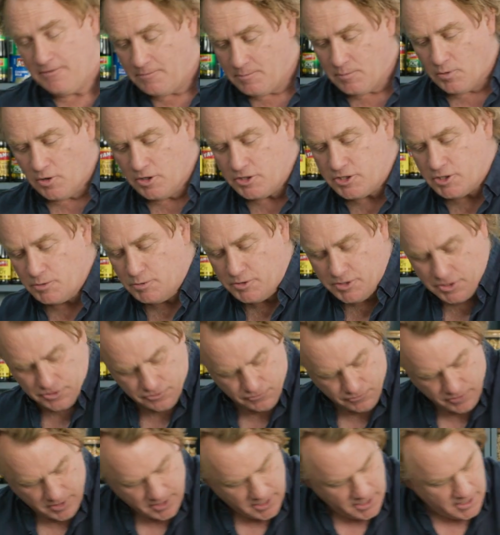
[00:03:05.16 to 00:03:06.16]
of moisture, which is
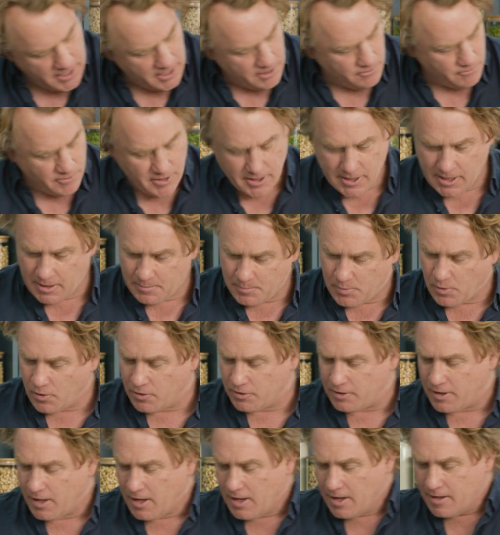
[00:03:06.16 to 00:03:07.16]
really, really
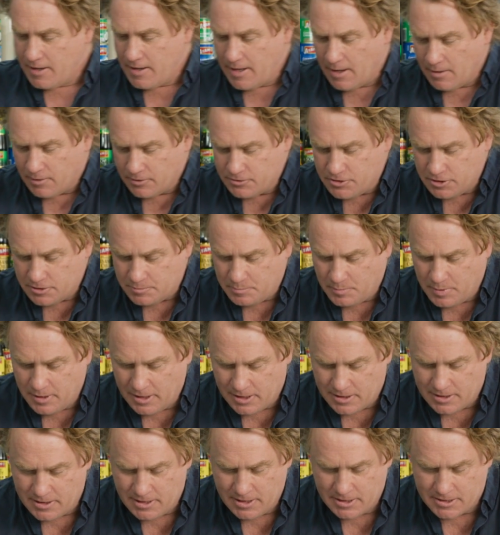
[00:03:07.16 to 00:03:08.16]
important. Now I'll just
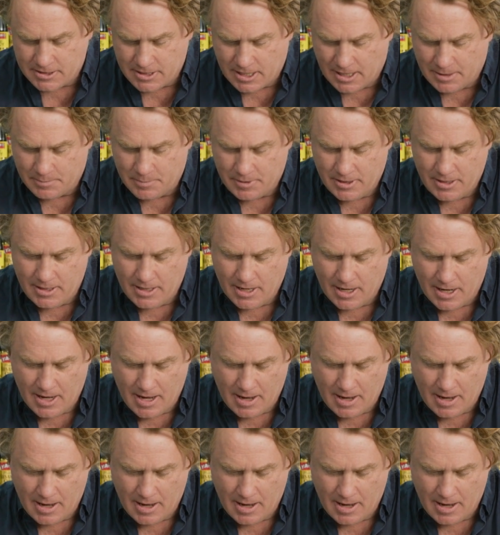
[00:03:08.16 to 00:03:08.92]
pick this up here